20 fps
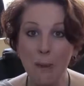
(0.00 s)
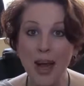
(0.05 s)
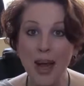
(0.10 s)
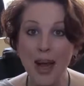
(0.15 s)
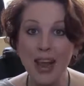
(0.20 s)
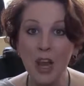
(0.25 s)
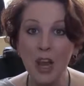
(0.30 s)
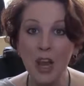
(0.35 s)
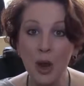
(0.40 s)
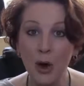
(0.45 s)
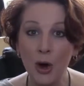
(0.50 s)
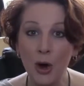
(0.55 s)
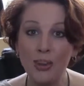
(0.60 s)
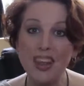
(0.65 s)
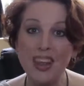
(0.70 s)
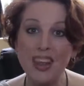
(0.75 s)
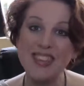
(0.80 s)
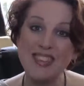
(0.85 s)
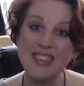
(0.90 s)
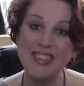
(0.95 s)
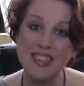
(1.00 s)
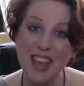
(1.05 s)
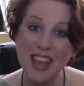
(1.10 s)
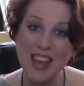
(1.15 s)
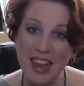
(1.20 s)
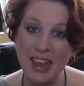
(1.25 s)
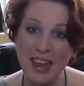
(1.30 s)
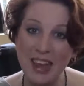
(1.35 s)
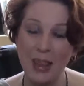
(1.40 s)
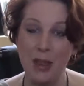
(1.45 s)
by not
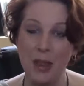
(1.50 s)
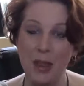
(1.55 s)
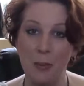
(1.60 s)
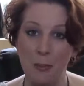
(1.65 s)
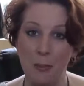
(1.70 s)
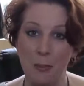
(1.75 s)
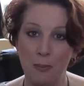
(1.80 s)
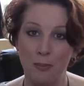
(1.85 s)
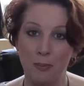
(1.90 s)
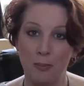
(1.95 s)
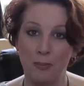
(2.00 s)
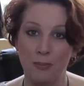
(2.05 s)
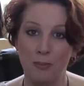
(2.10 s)
selling them.